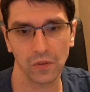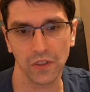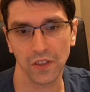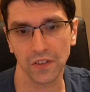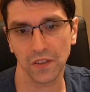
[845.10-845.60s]

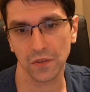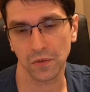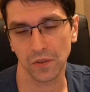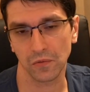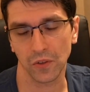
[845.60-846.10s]
with the idea
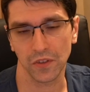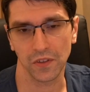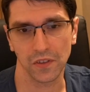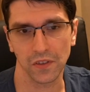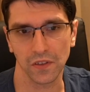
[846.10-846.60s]
to
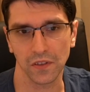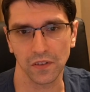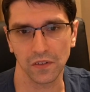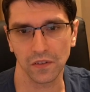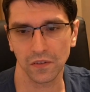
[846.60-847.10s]
avoid
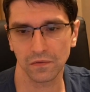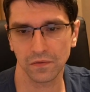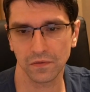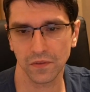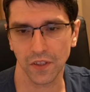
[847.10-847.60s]

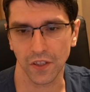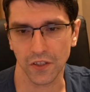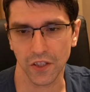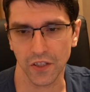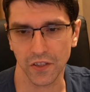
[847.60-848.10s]

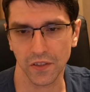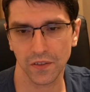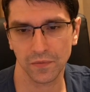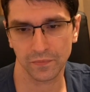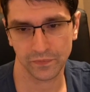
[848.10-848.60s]

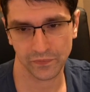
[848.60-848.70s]
exchanges.